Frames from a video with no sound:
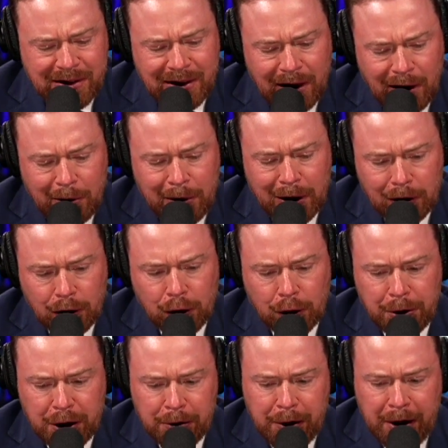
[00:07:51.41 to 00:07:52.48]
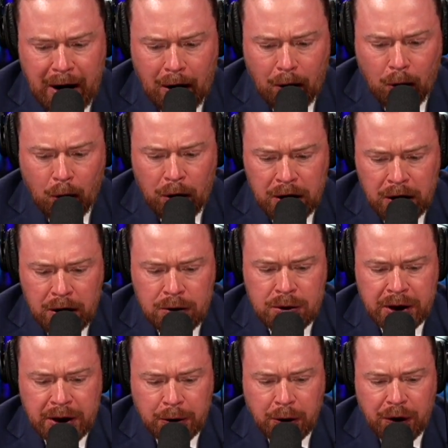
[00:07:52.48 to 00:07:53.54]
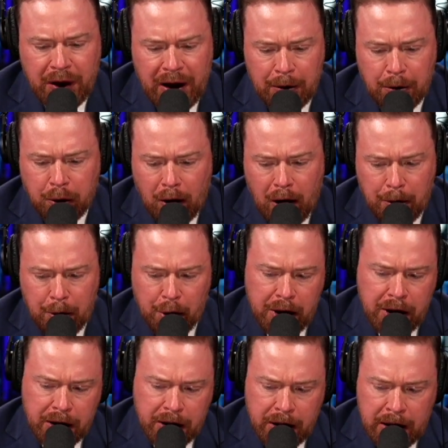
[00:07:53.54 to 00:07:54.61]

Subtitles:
Tell me a little bit about what you did with that property,